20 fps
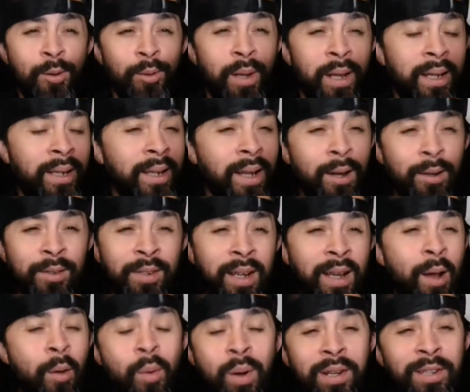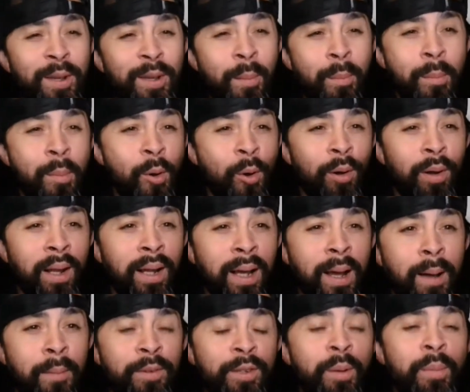Like, I was like, I want something more. Like,
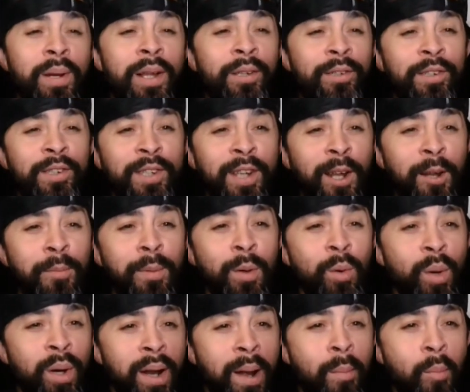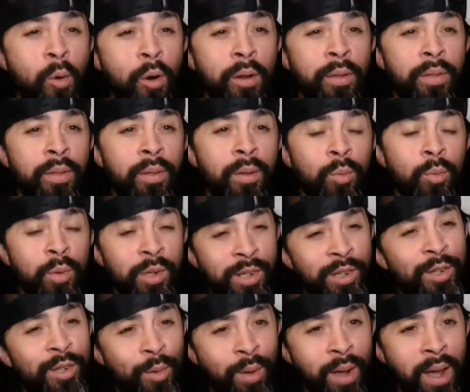somebody else is telling me what I'm worth, which
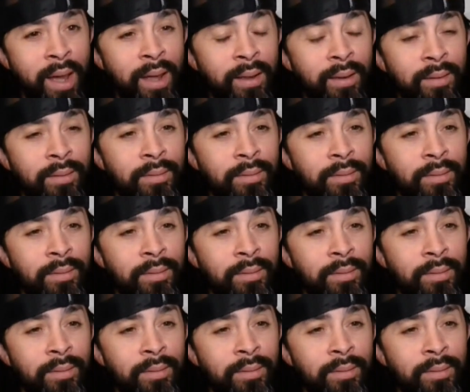is okay.